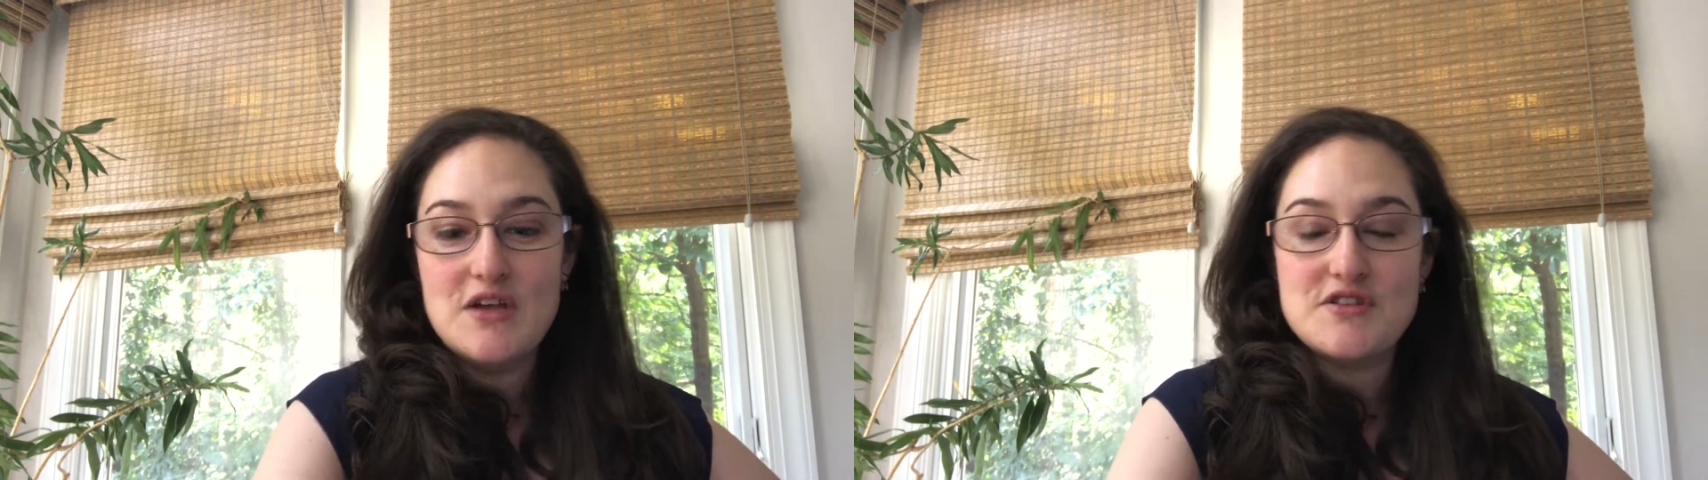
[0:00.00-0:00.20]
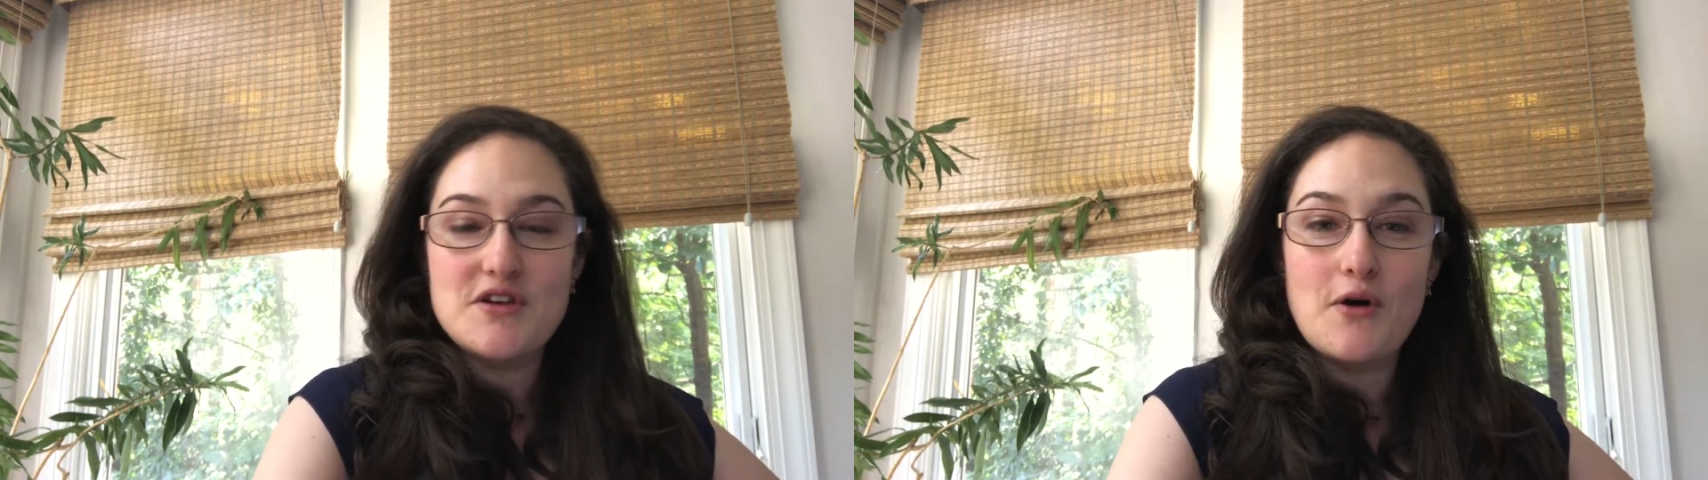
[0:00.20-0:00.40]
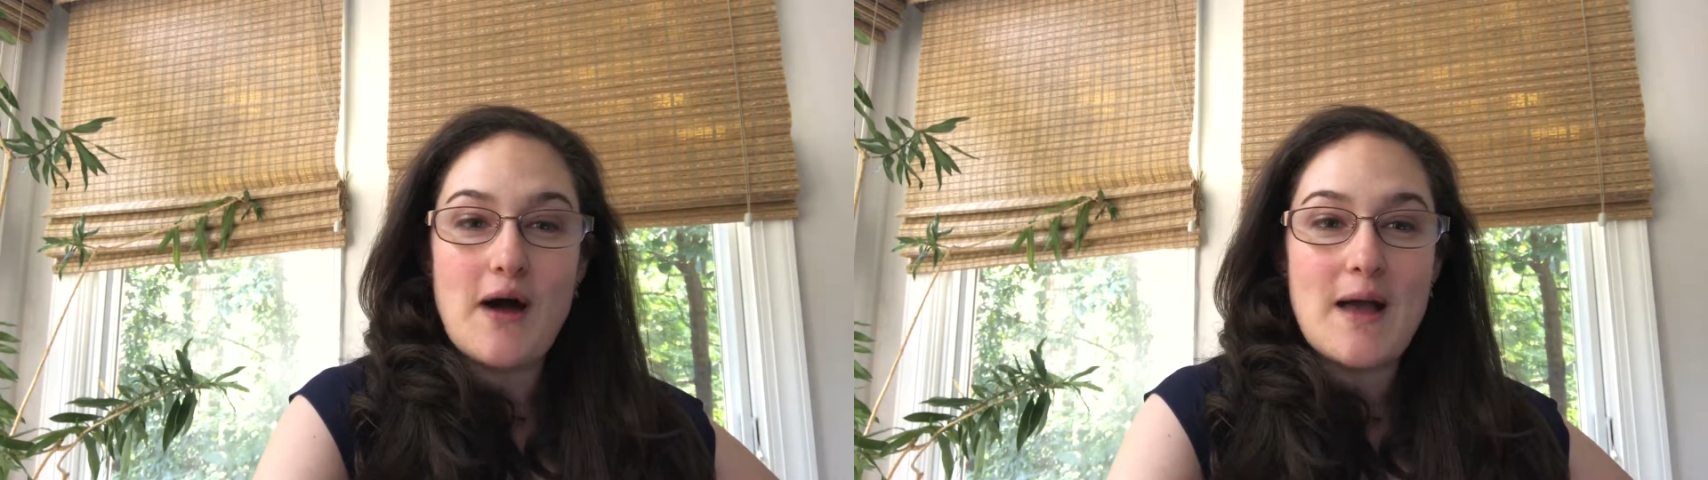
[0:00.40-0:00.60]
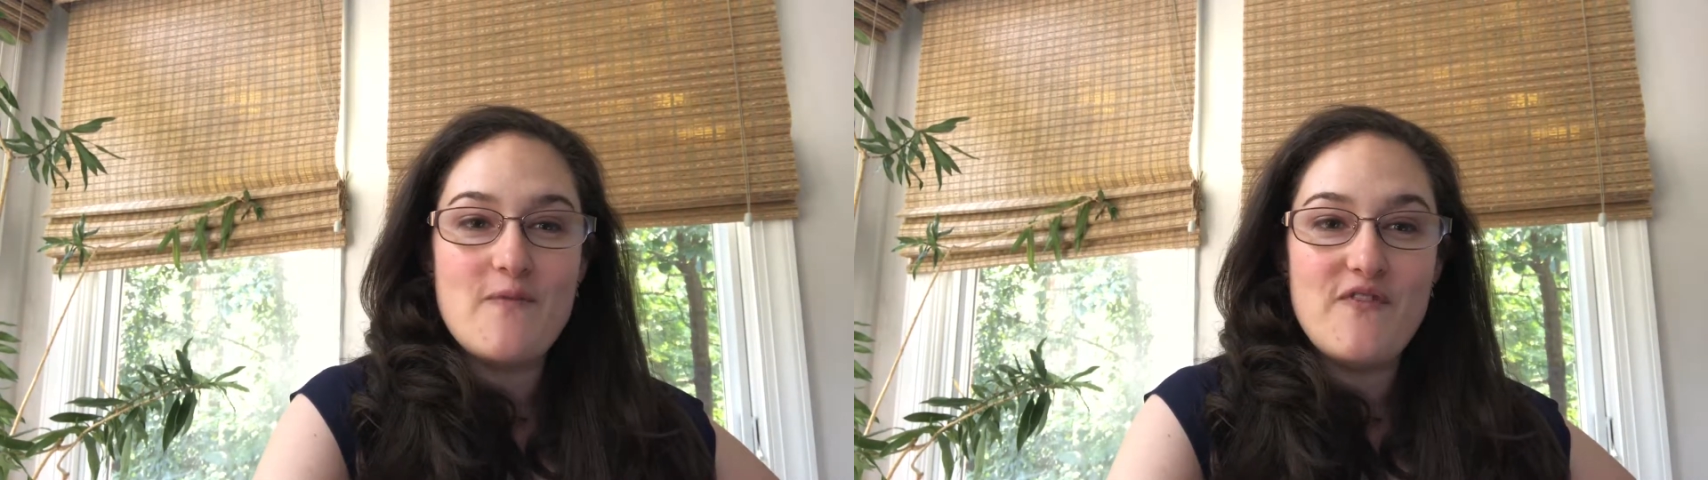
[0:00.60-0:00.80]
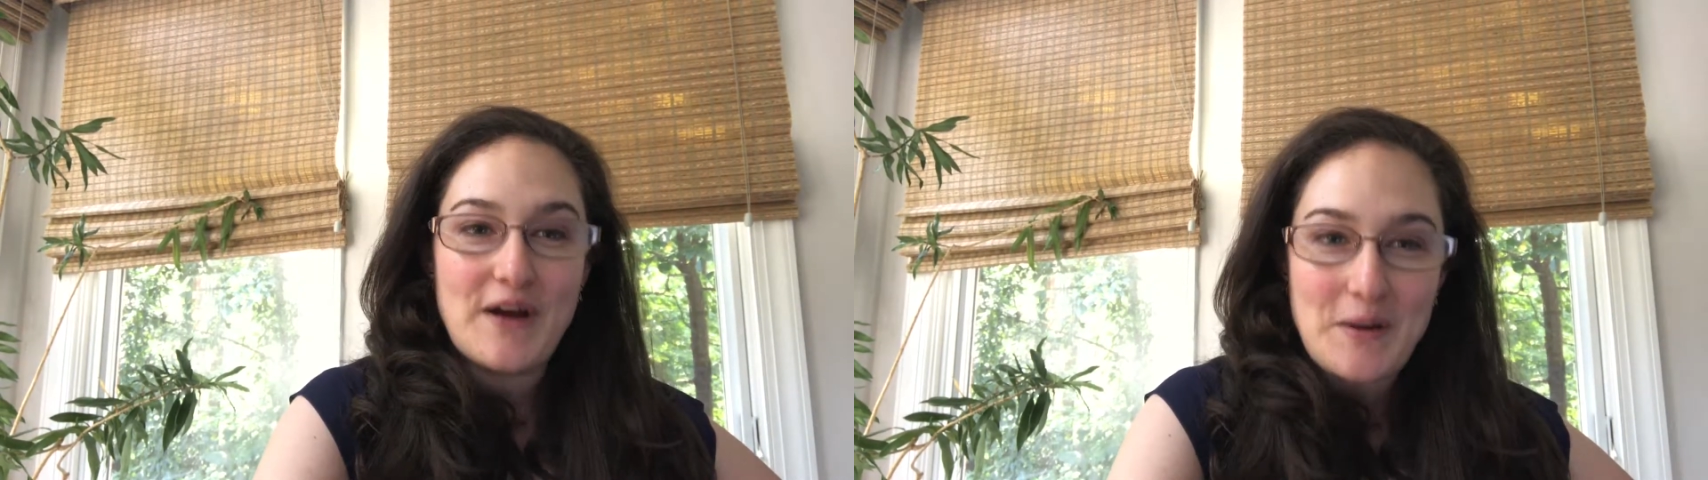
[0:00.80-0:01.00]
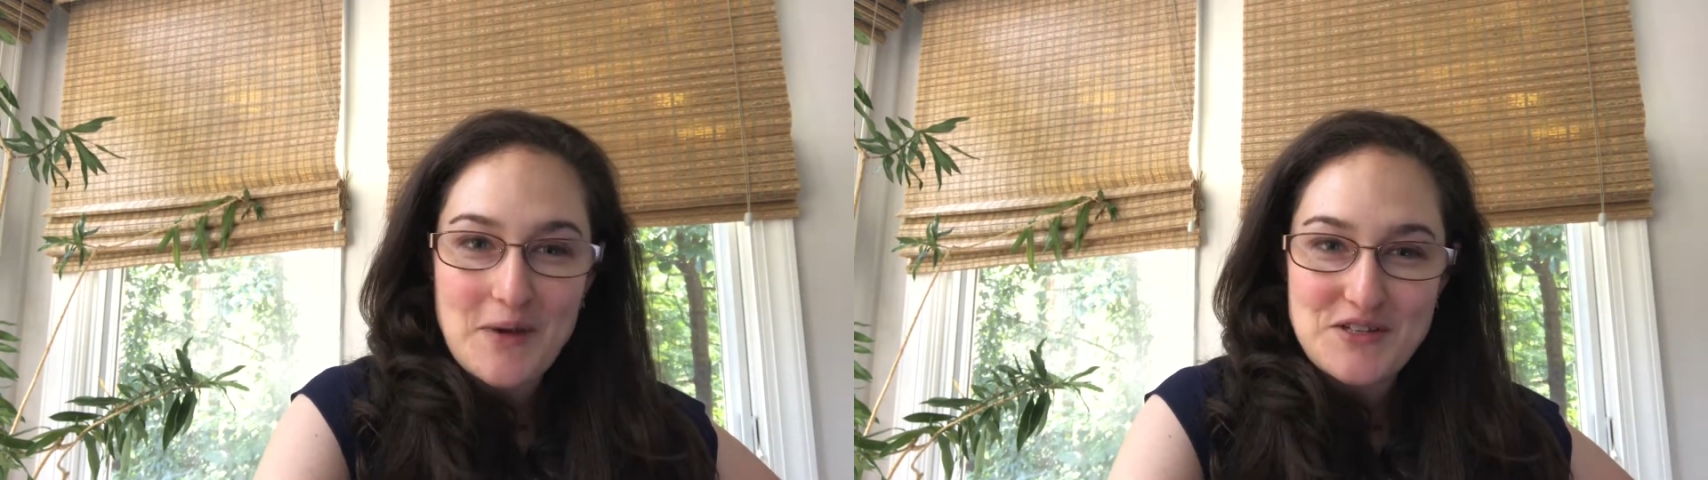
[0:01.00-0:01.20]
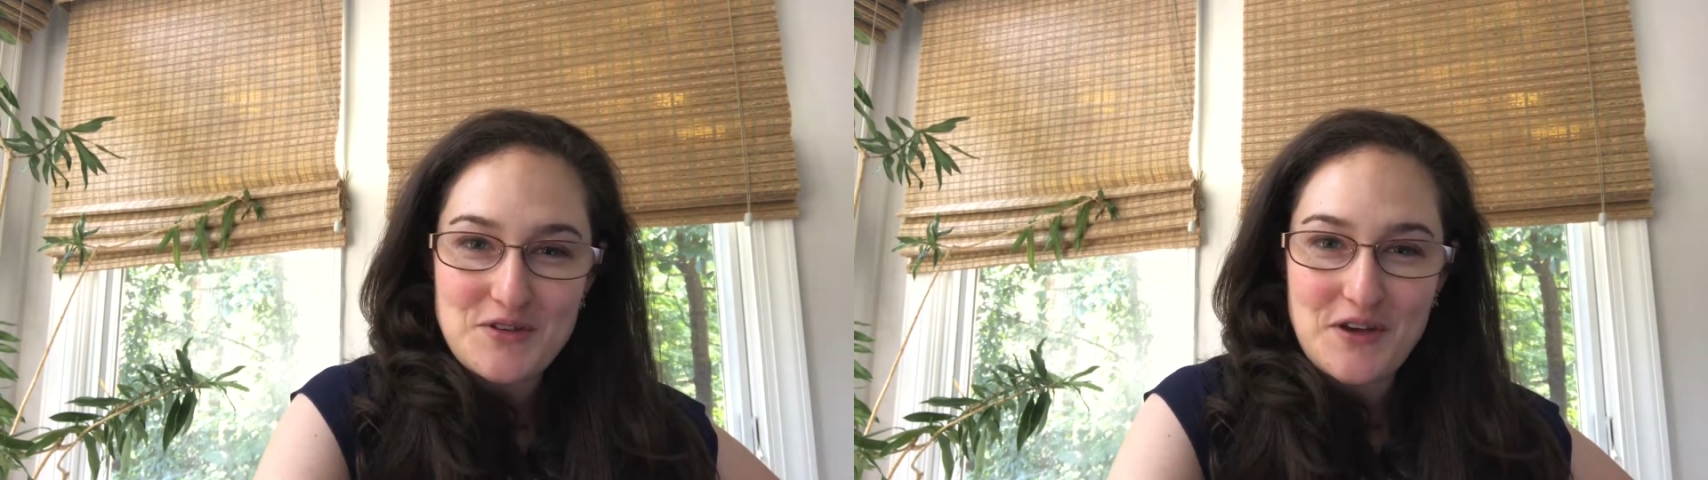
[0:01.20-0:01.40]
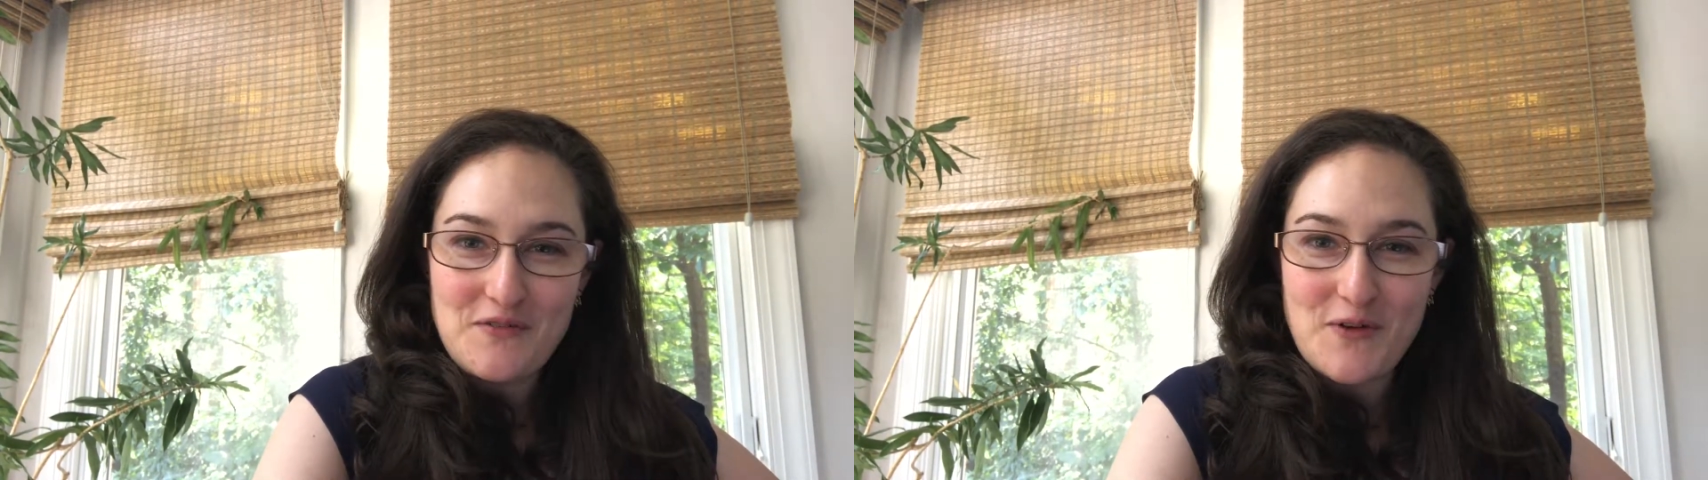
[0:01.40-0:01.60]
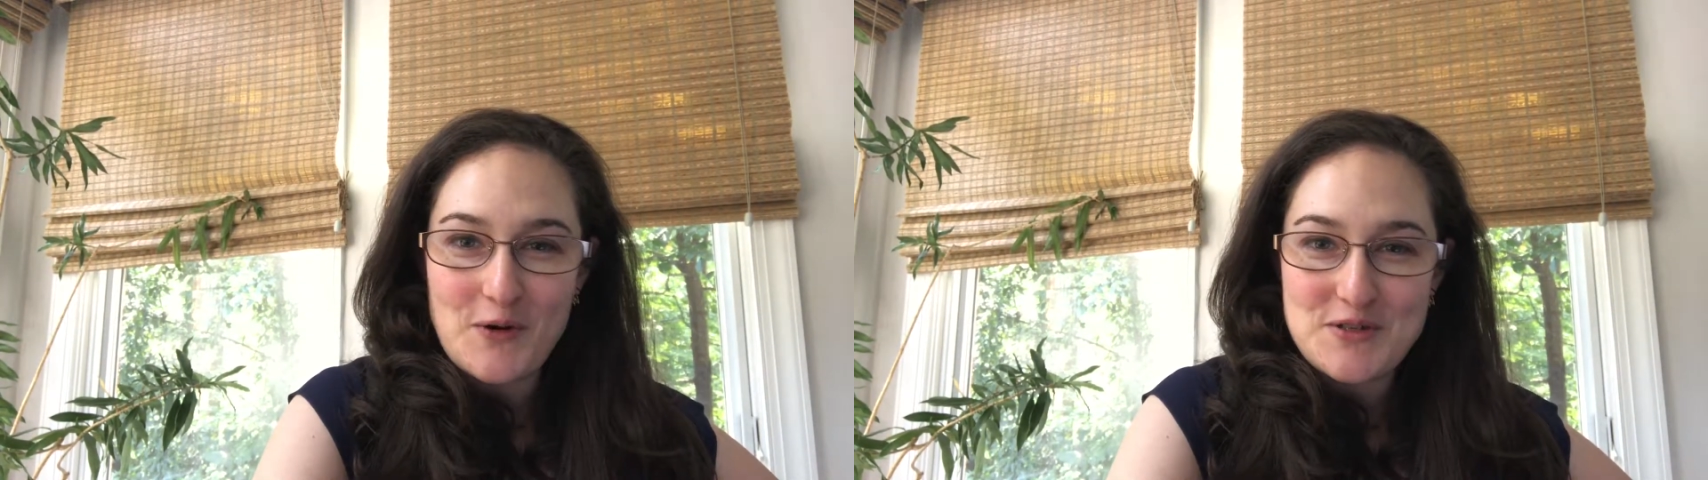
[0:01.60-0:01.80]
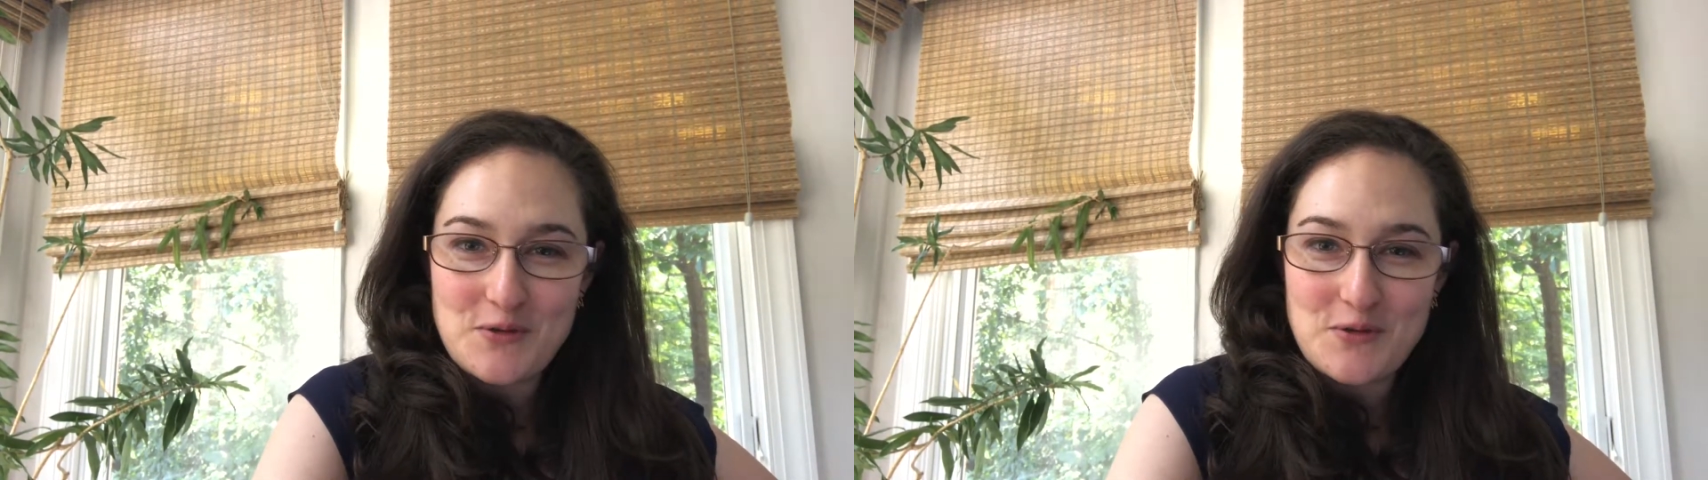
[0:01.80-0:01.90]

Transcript: So I'm very much looking forward